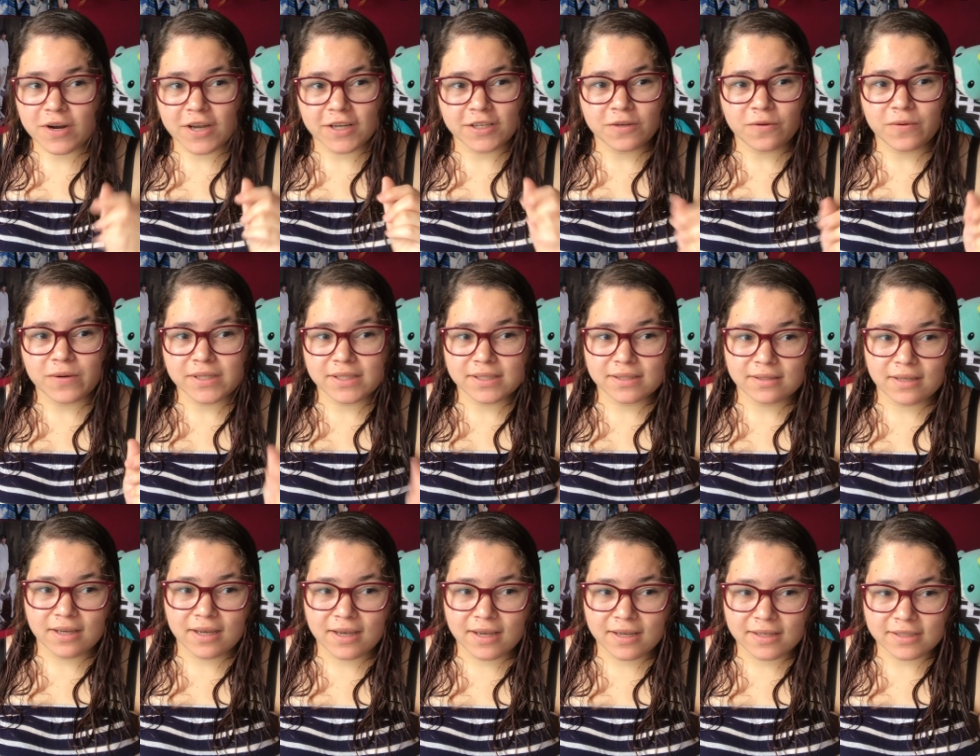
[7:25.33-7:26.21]
I don't want to
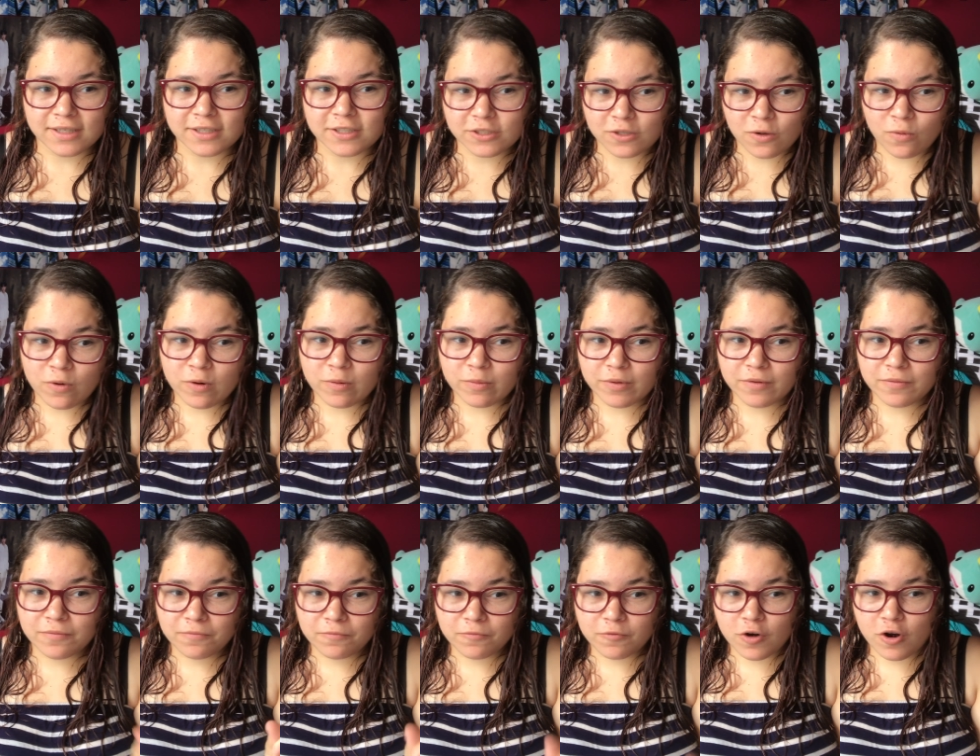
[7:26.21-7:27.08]
say it because I don't want to
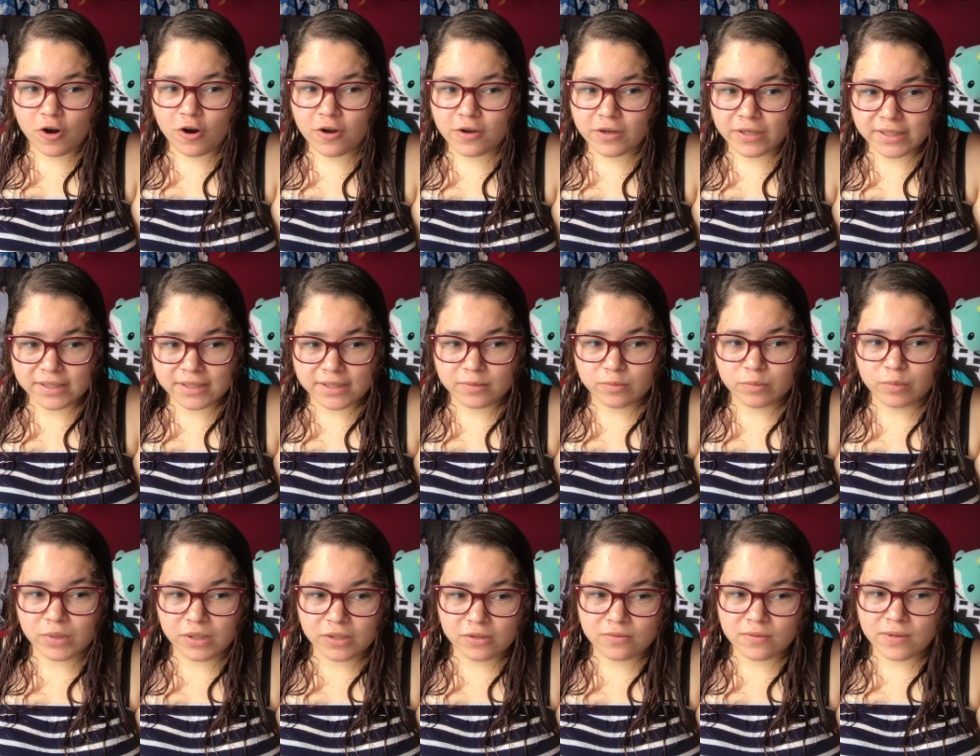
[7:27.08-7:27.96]
be wrong and then
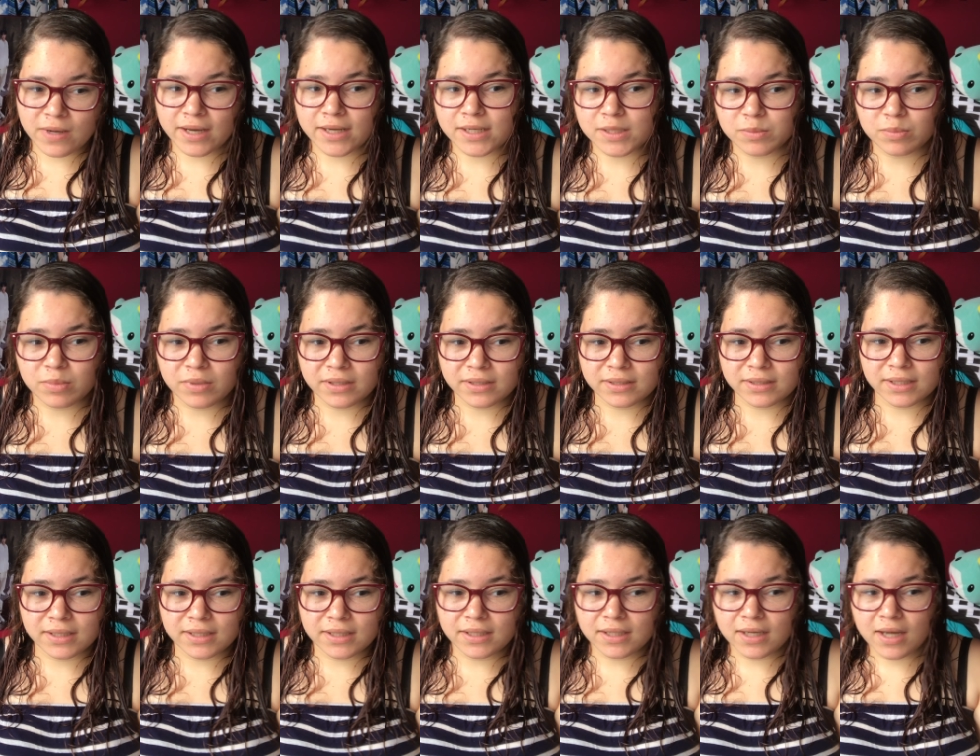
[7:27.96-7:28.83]
you guys being
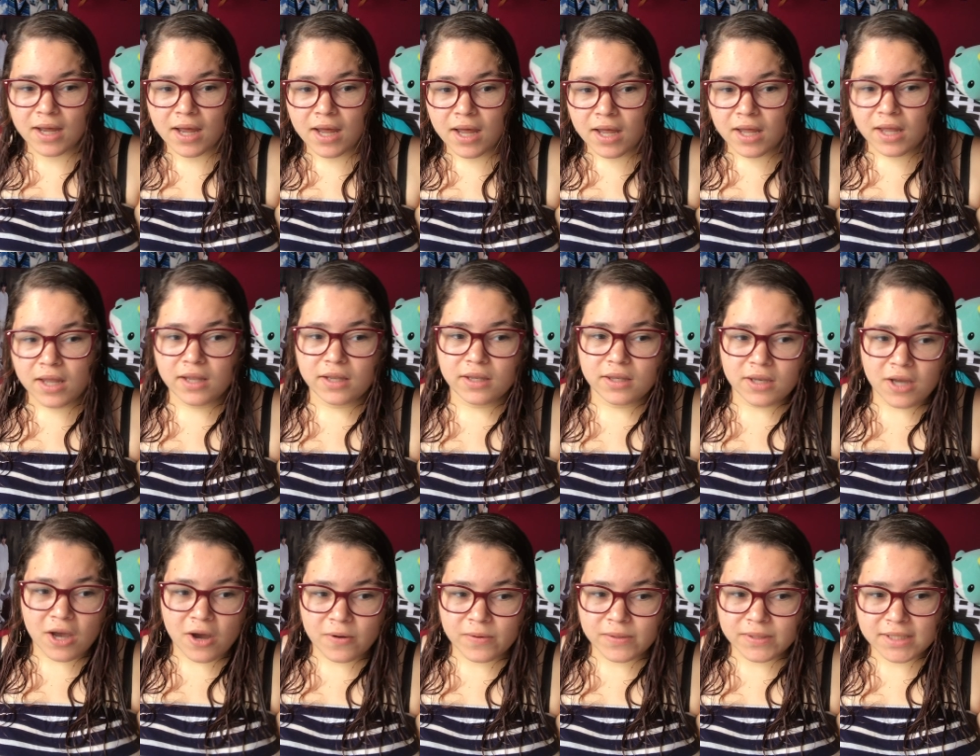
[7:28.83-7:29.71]
like,
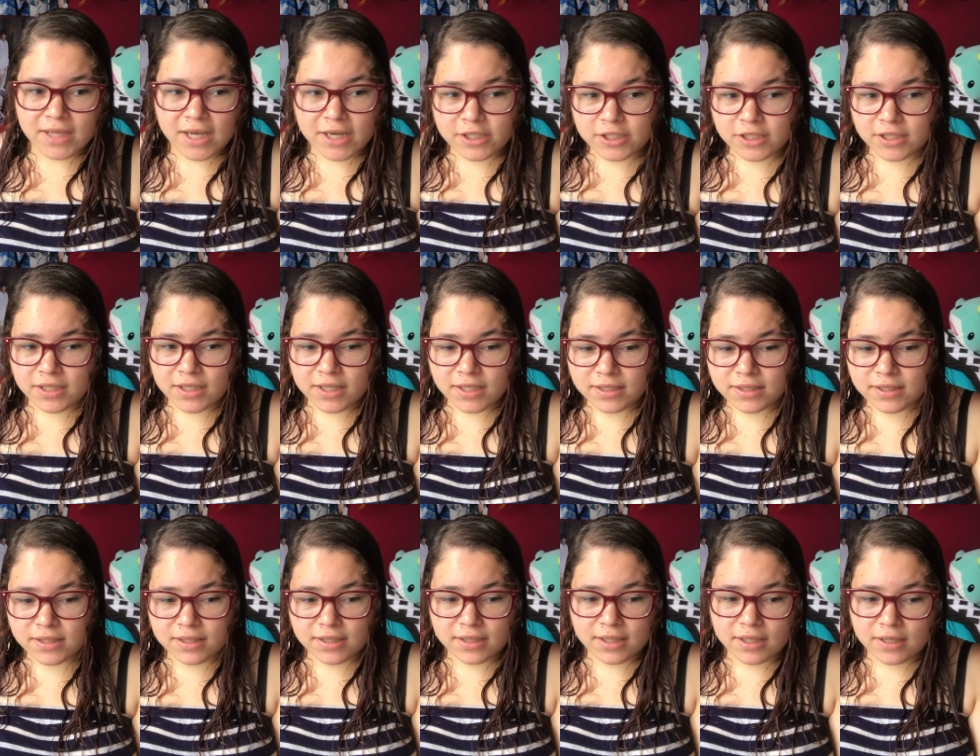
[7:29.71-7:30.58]
no, it's actually this,
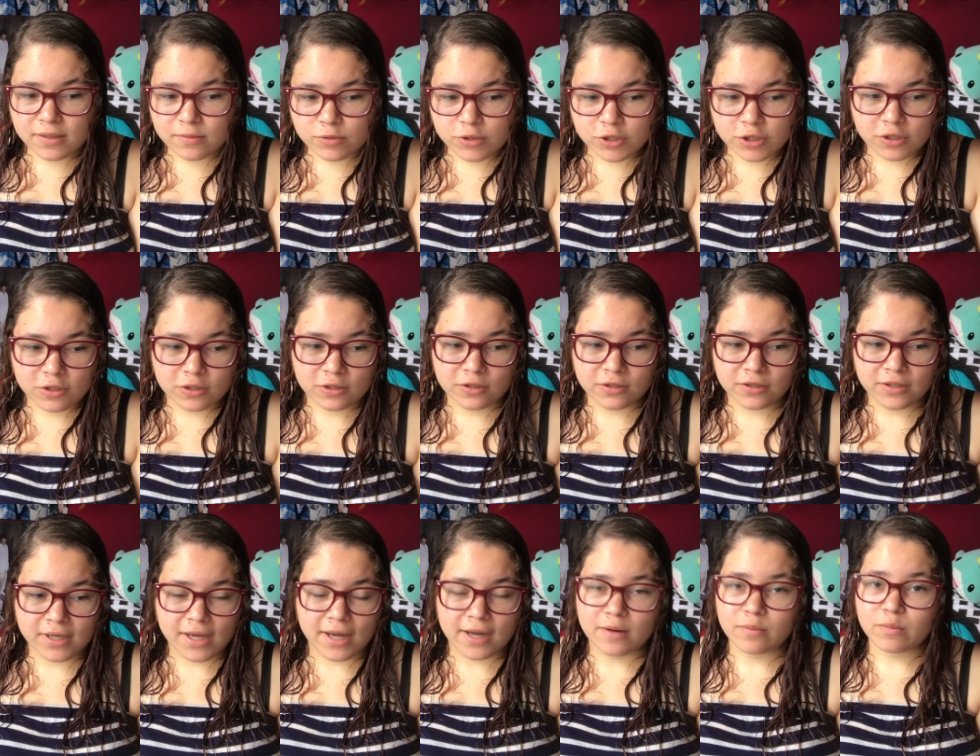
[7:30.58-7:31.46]
and then I'm just going to
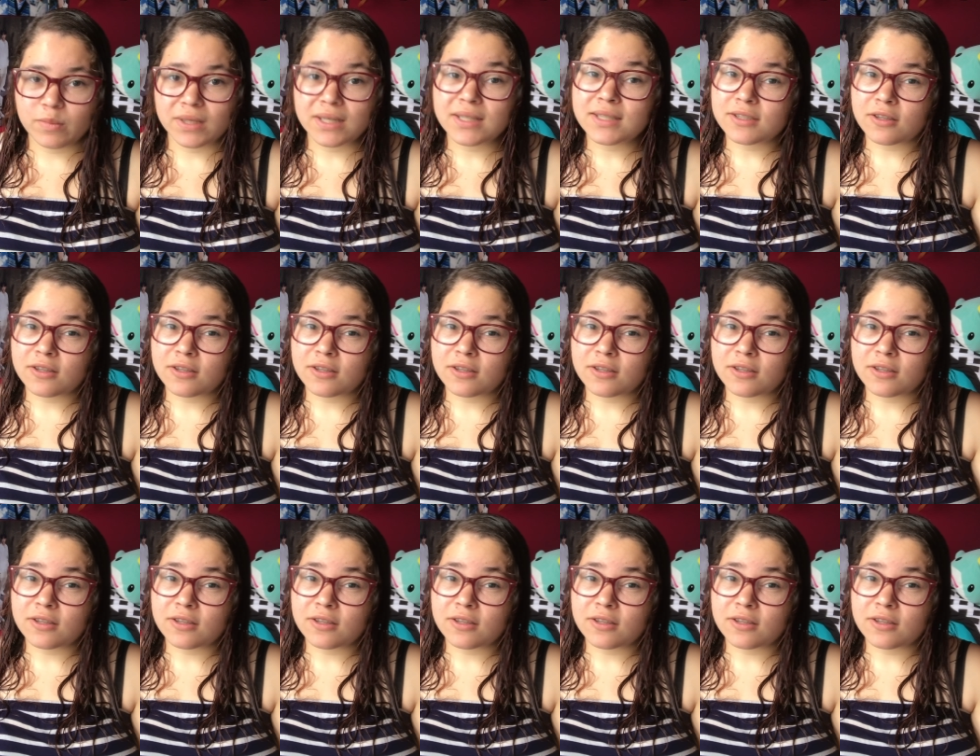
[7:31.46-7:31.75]
look at it and be